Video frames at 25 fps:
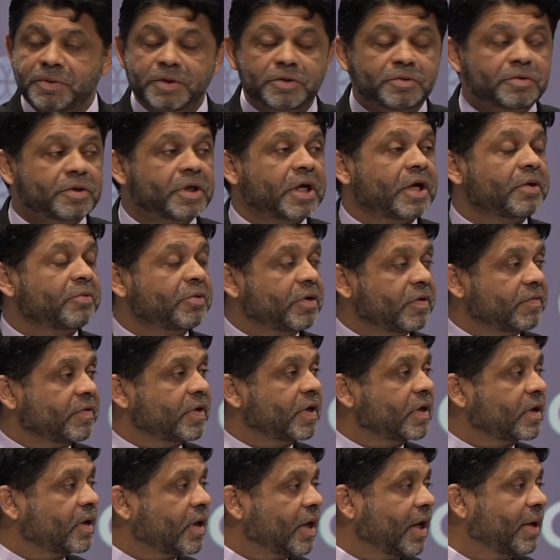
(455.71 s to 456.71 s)
and today we have
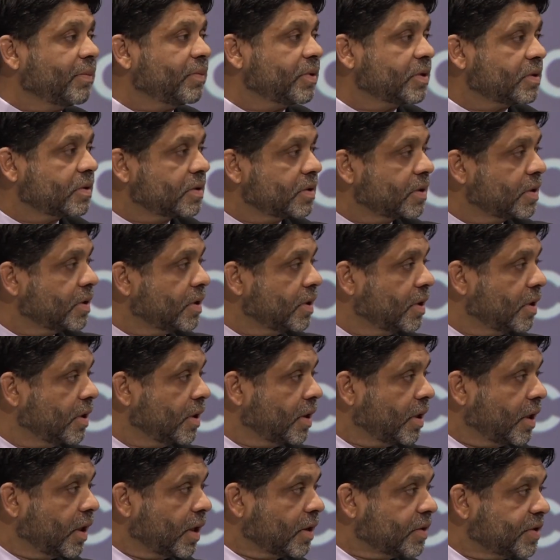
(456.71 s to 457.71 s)
that climate
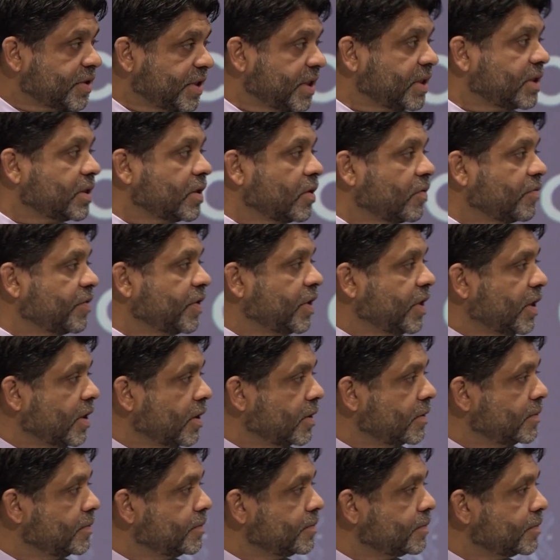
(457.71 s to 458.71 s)
center over here.